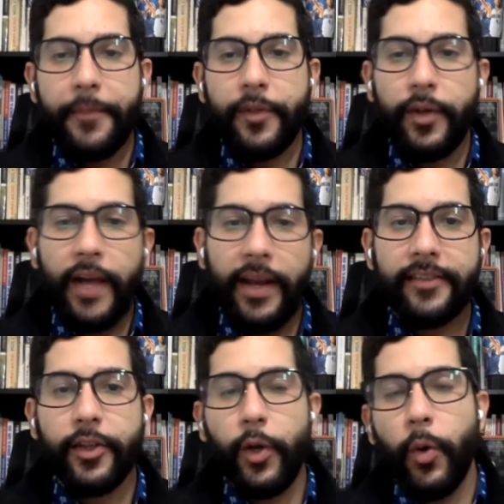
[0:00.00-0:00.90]
So now
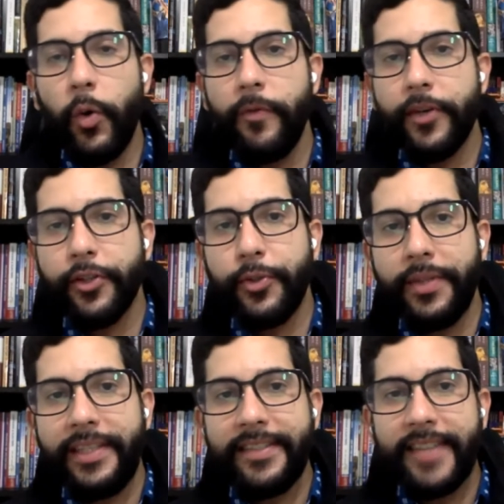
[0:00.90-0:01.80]
let's go over to
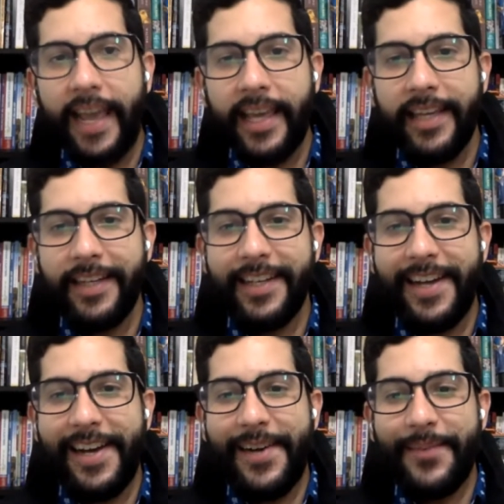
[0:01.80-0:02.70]
the second
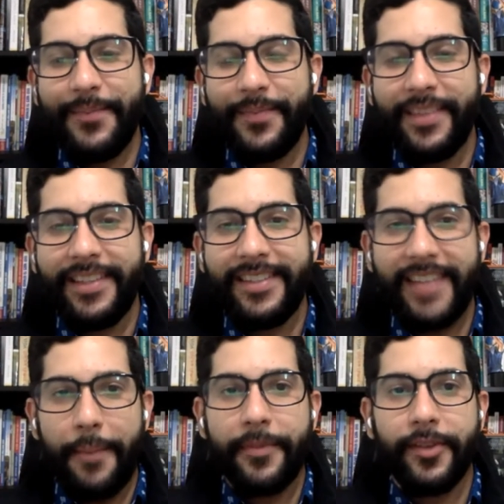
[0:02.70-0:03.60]

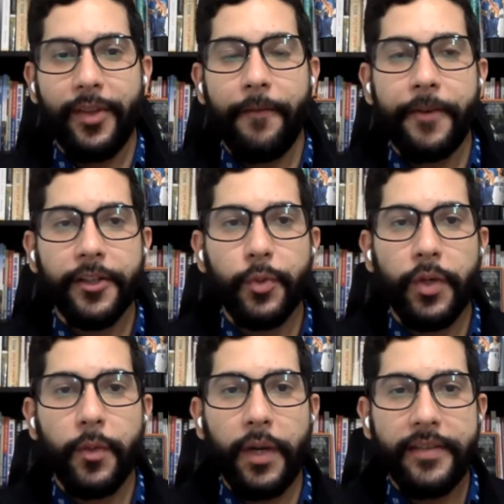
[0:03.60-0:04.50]
step. So the first
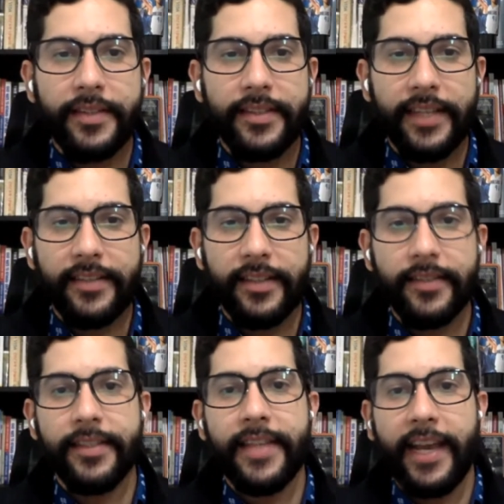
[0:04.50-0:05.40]
one was the census.
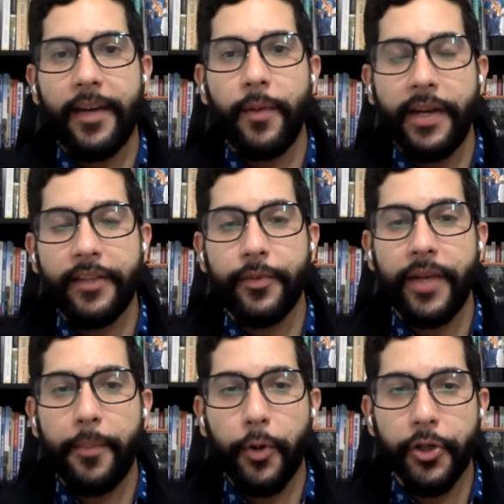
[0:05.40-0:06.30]
The second one is
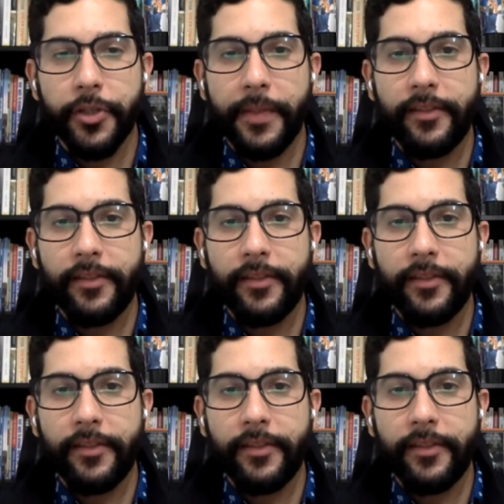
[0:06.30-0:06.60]
reapportionment.